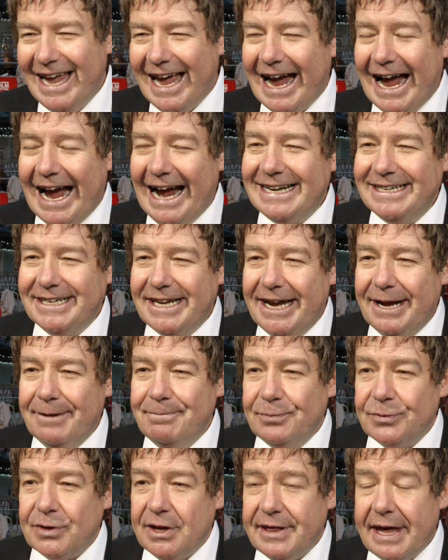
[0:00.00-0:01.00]

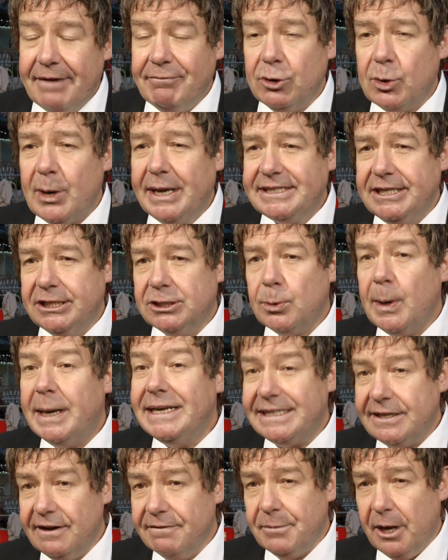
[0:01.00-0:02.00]
And they've requested
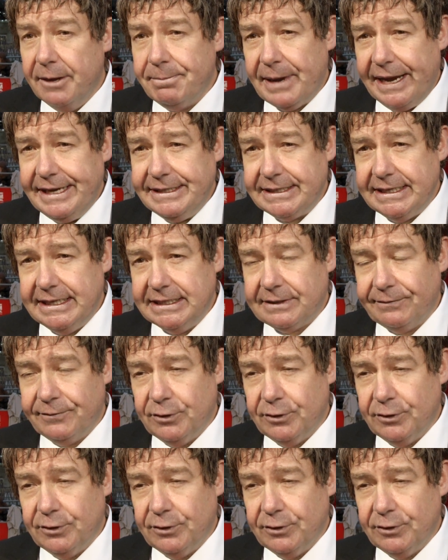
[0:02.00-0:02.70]
20 of my paintings